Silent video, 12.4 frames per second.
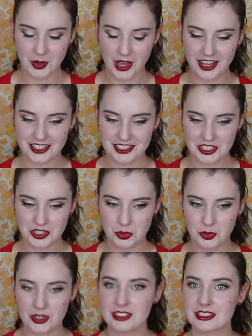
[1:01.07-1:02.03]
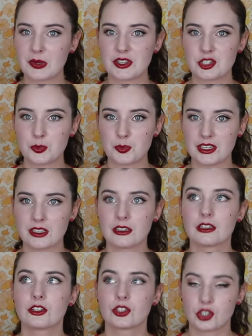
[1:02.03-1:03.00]
part 2 is going to
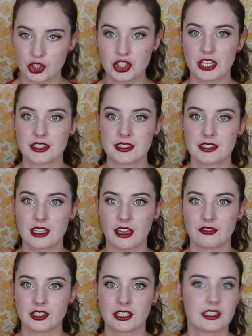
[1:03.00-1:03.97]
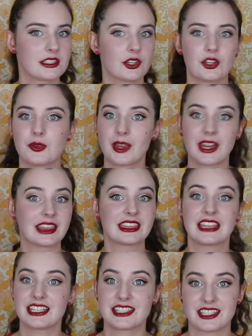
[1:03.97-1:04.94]
be just as hefty, so
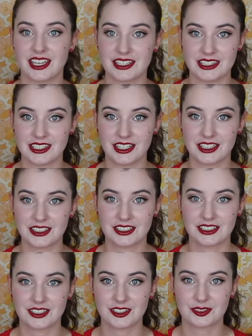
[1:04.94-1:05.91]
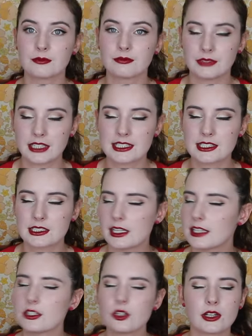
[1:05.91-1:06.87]
let's get started. Let's
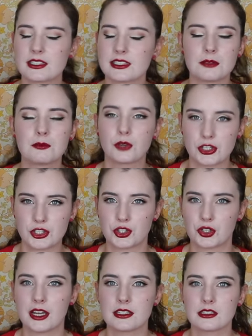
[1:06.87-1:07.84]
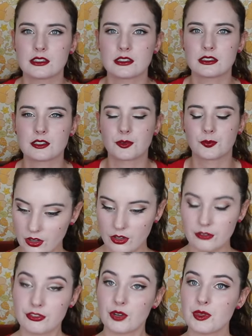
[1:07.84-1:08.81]
look at some moisturizers.
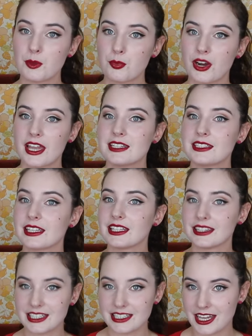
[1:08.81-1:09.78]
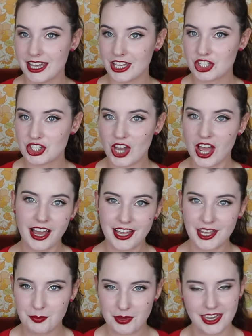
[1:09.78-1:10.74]
From the brand Laneige,
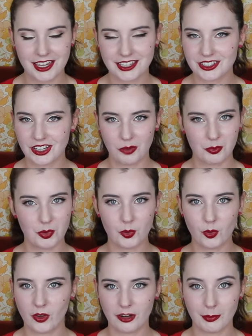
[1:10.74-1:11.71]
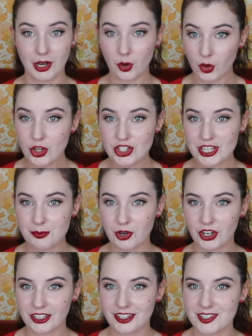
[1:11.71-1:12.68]
I picked up one of my OG
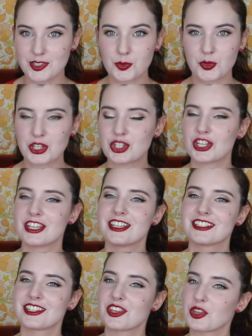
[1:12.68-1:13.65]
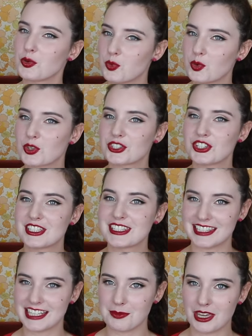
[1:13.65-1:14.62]
products, which is the Water
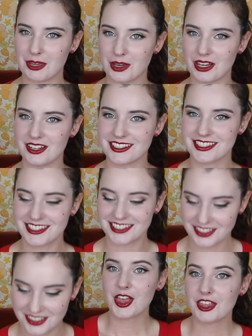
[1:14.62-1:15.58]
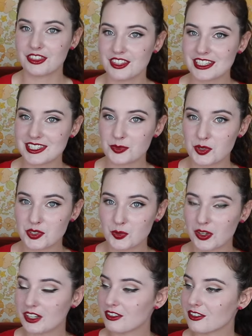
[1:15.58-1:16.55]
Sleeping Mask. This was
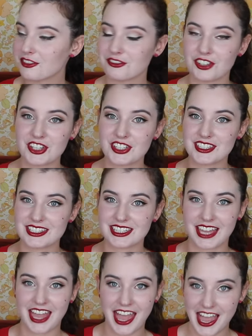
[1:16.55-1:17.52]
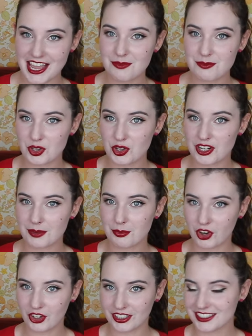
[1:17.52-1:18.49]
one of the first K-beauty
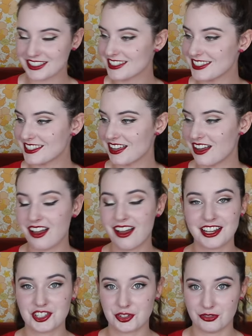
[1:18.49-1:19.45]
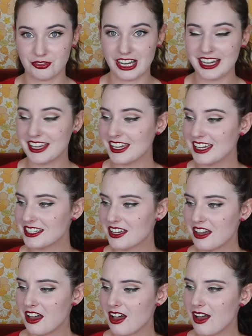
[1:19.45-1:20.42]
products I tried.
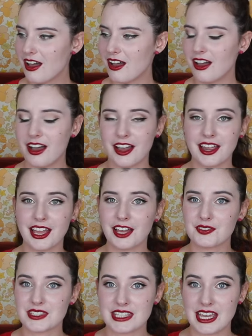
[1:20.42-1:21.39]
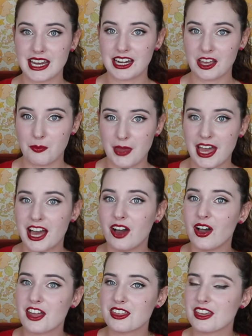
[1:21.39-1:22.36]
I have seen
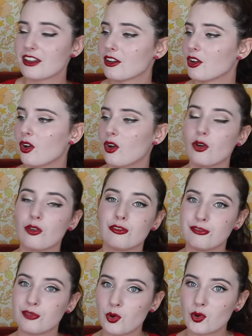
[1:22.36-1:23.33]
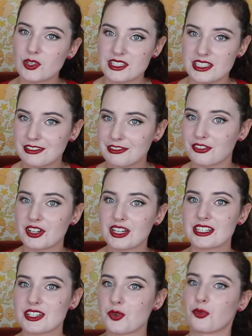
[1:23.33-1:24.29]
about, I think, 4
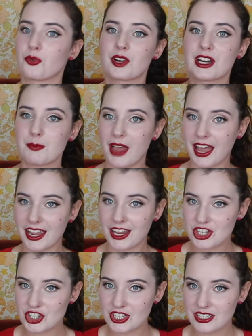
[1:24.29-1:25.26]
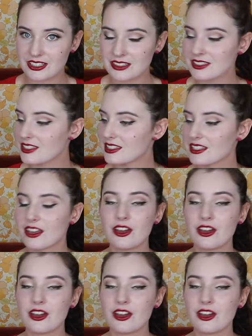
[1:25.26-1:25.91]
different repackagings,